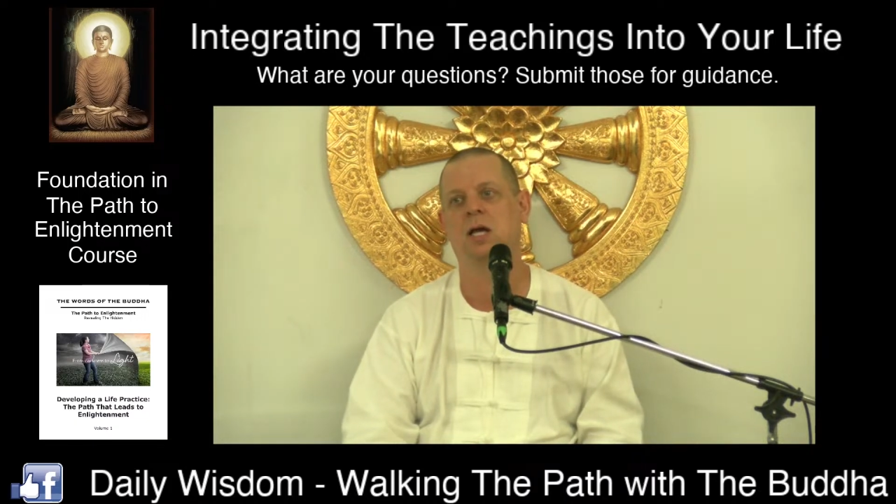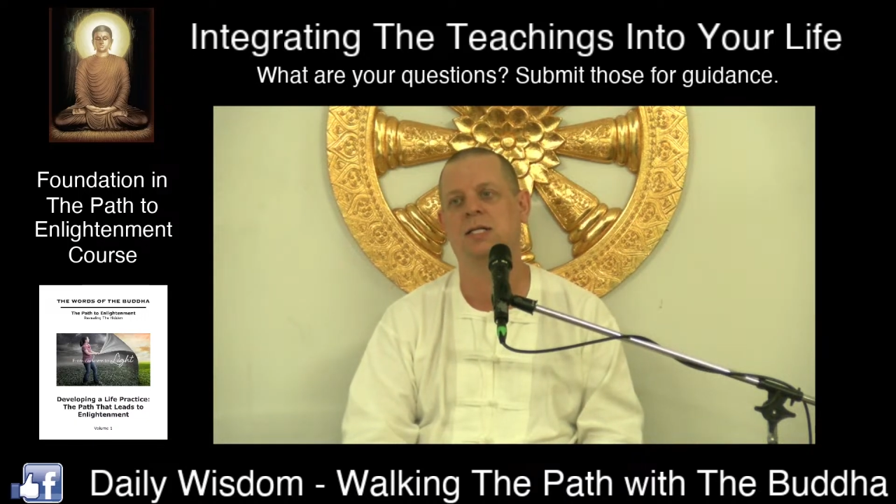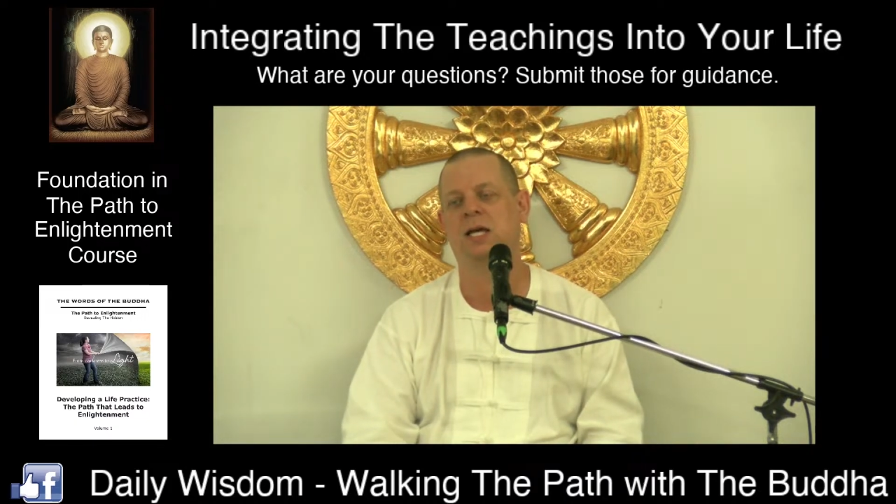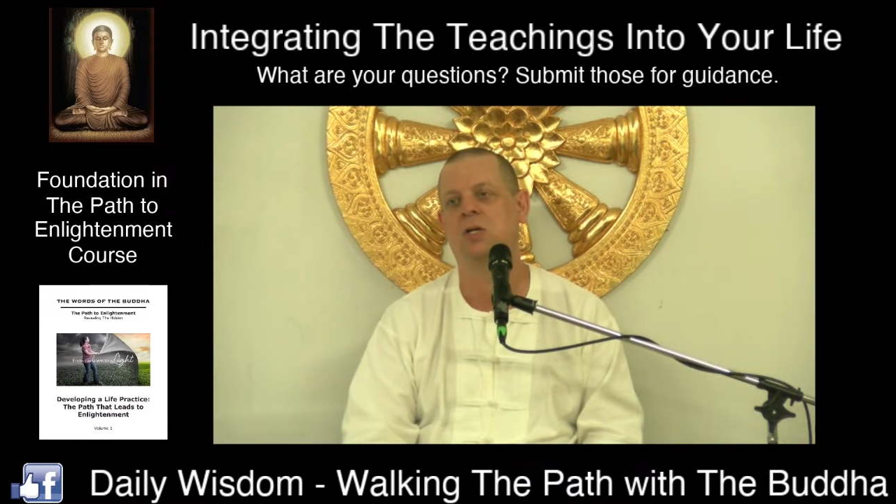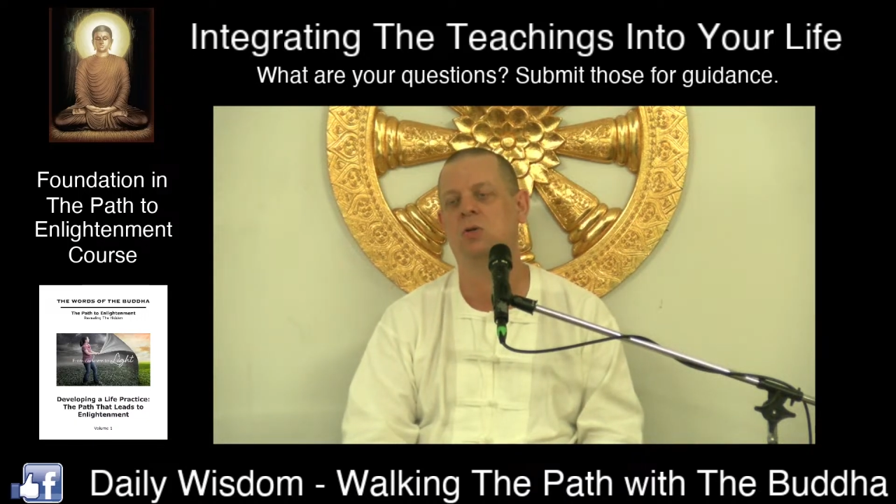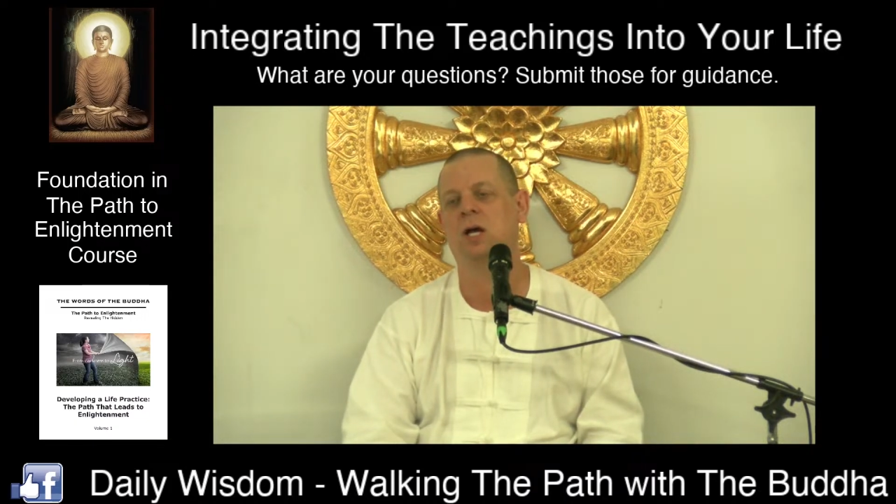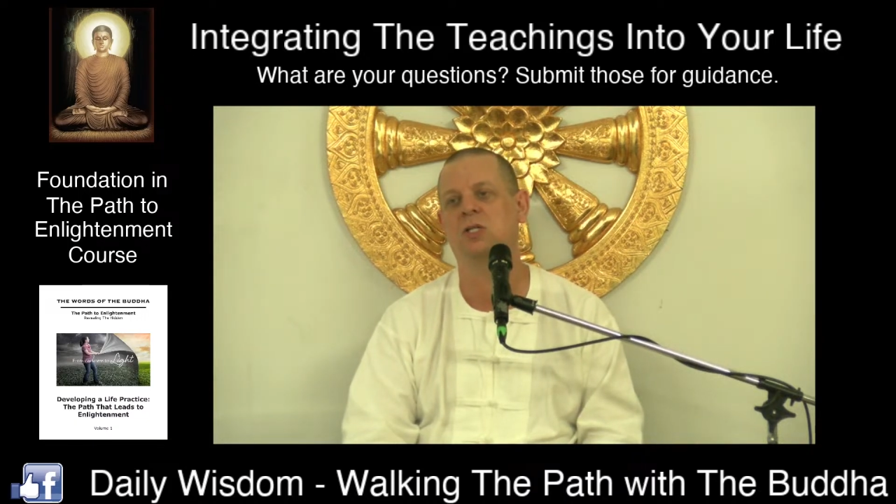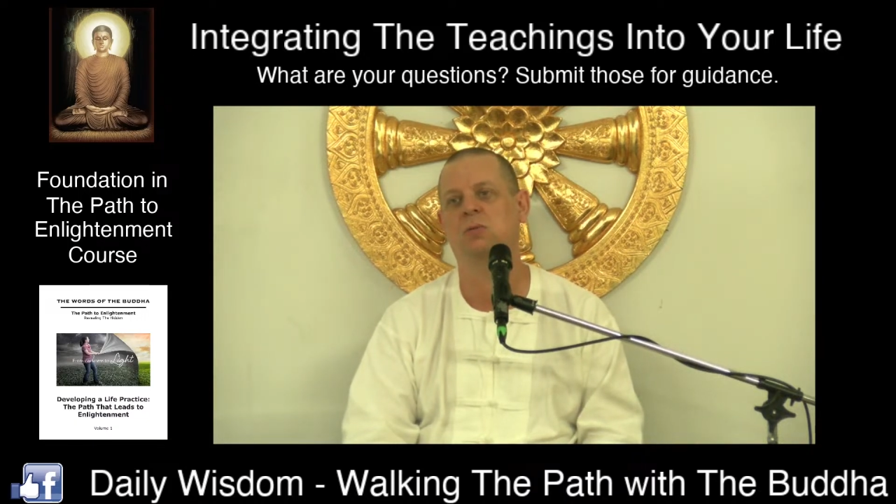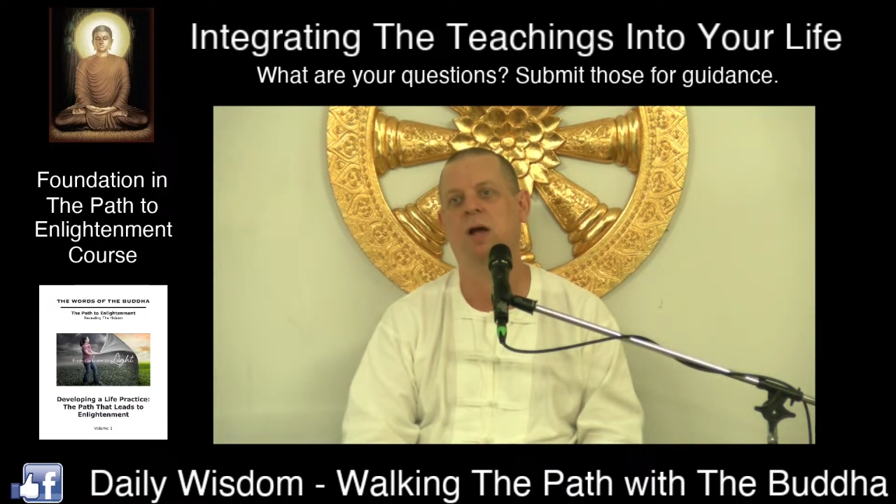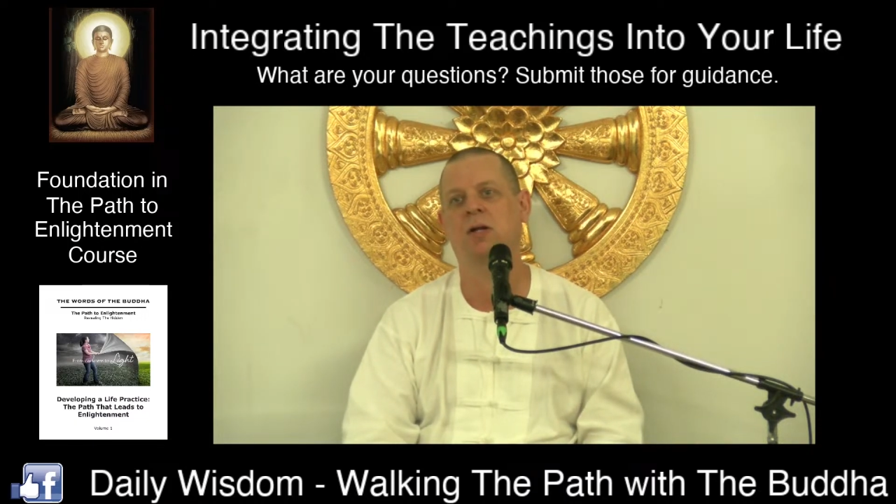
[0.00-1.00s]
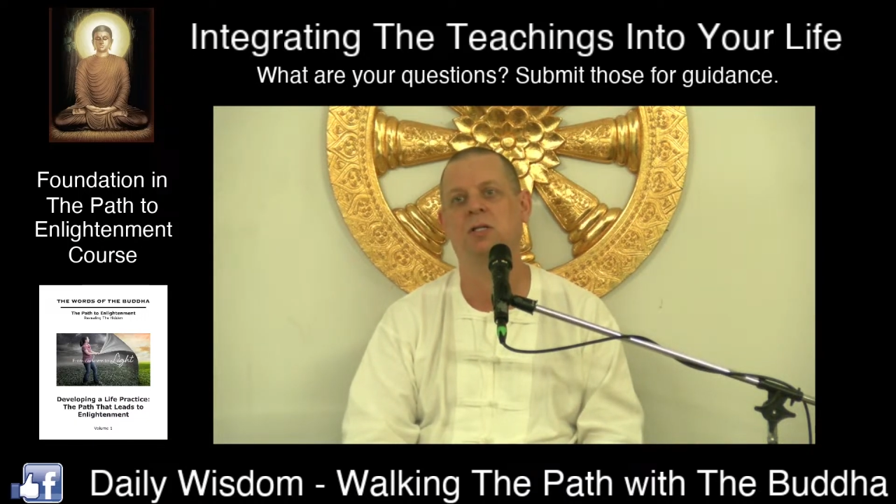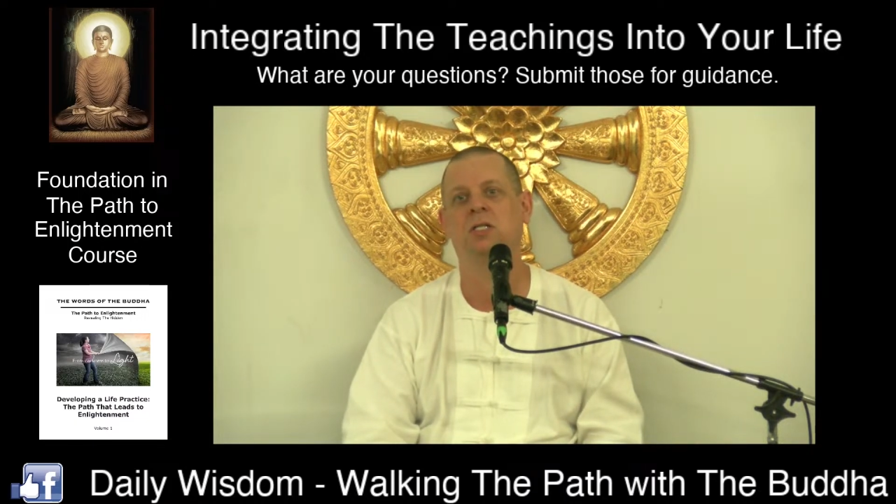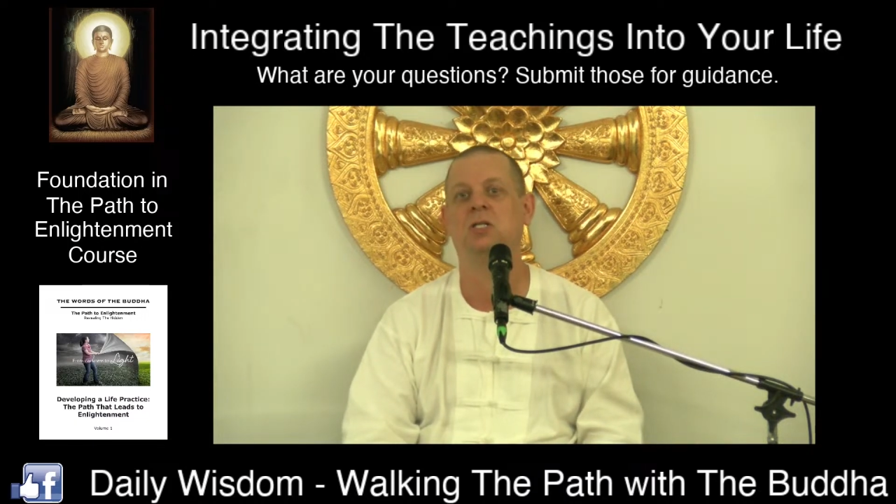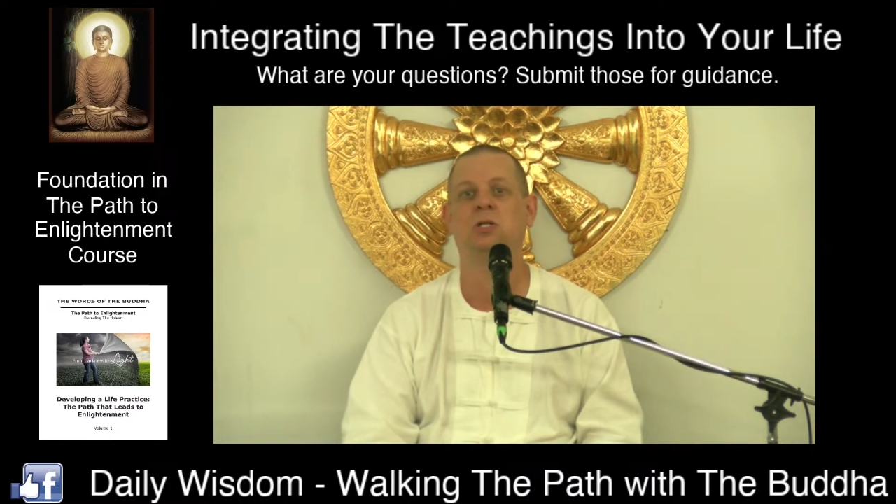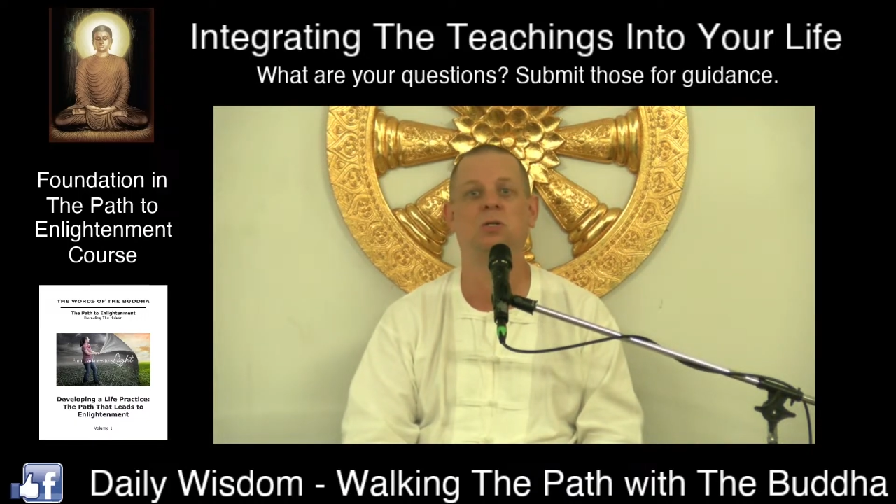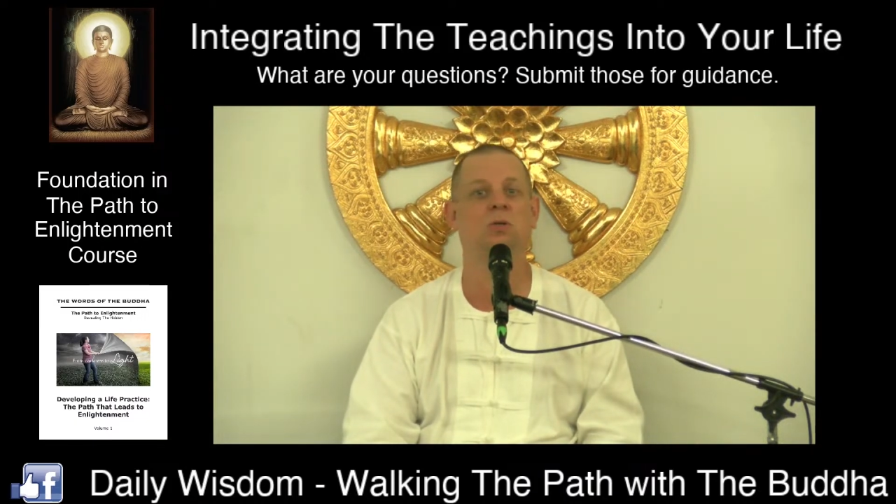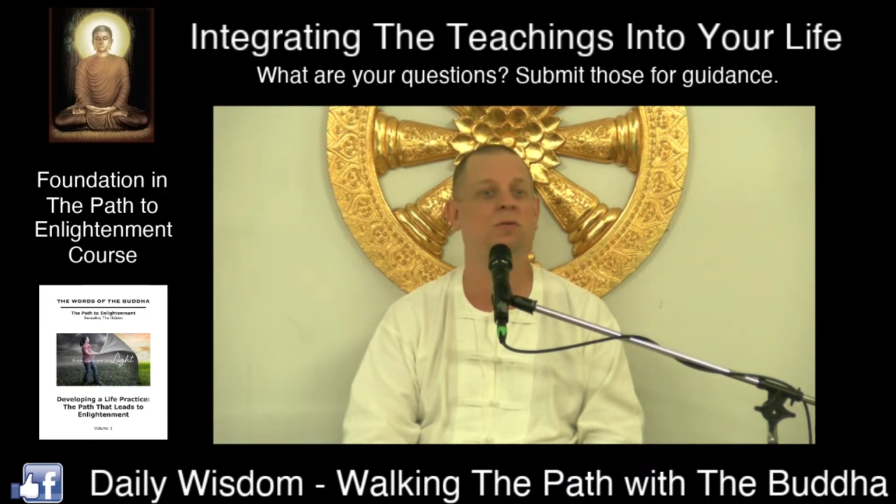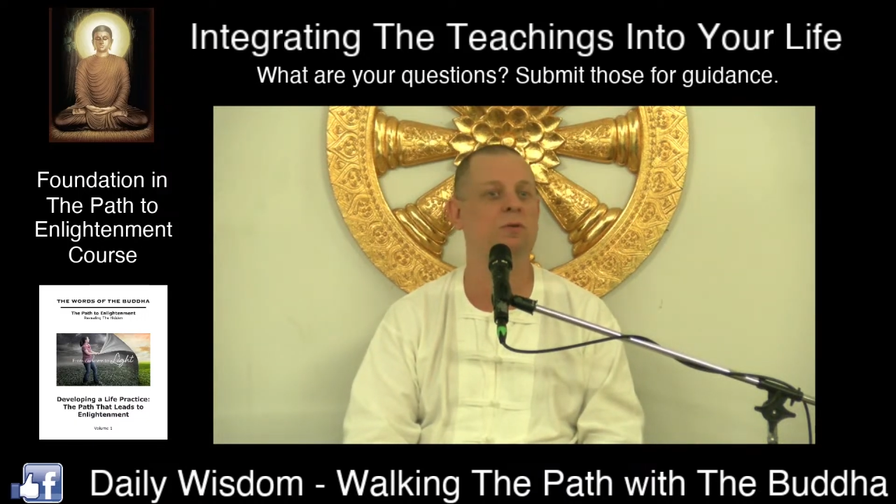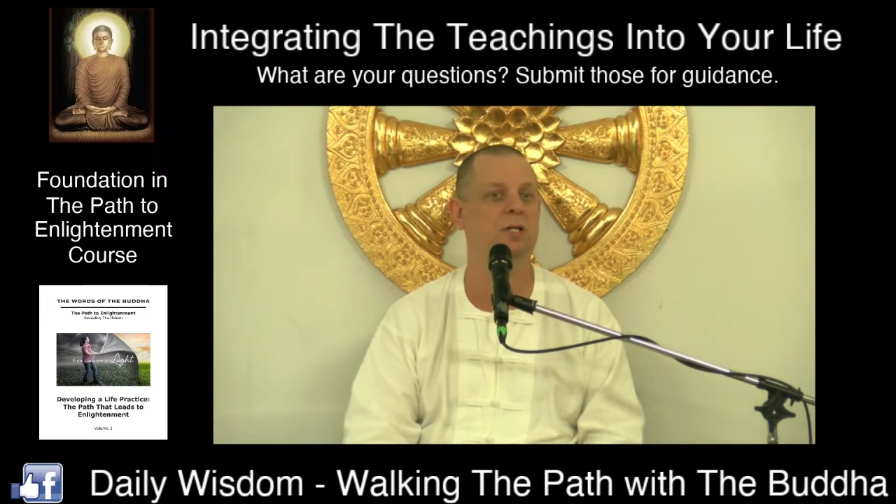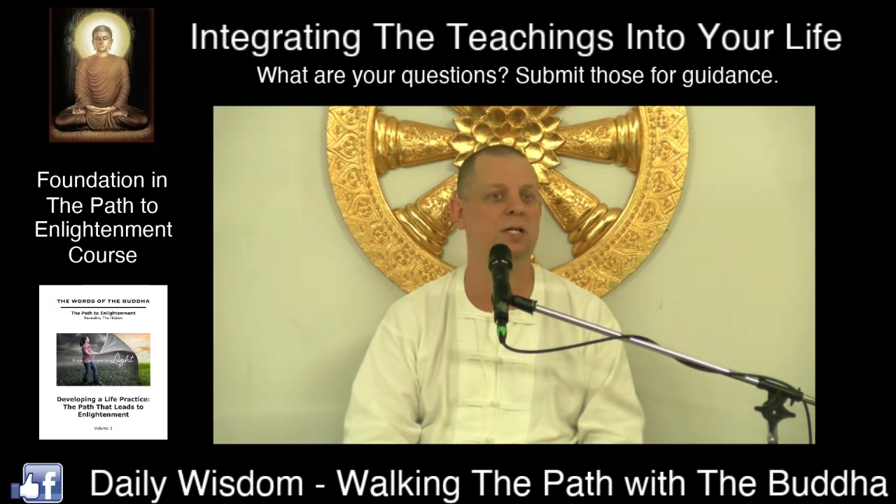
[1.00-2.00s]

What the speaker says: taking you guys around and teaching you different